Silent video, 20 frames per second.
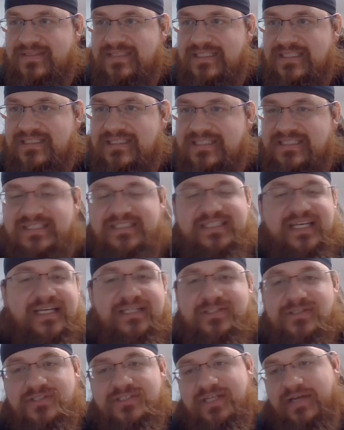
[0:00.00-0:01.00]

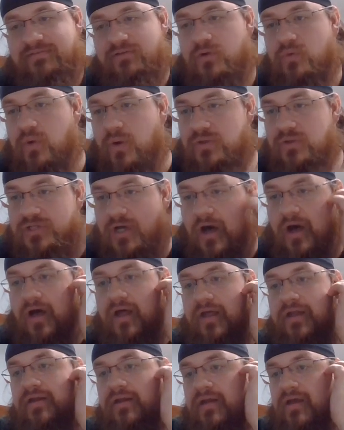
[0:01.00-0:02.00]
six or seven quotes
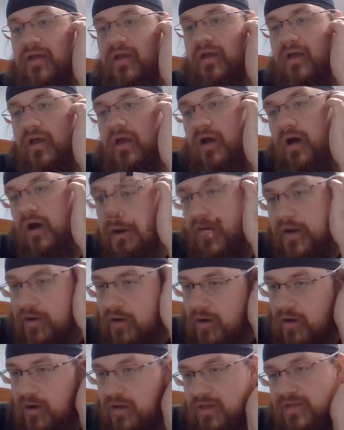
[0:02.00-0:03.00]
on on
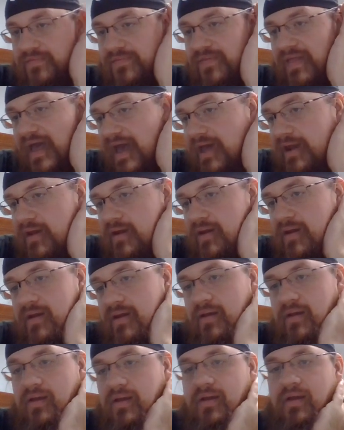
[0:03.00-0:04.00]
all of that.
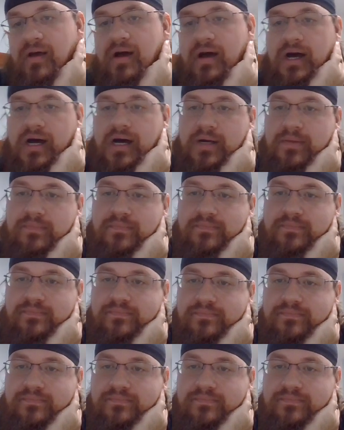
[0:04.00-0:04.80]
Um,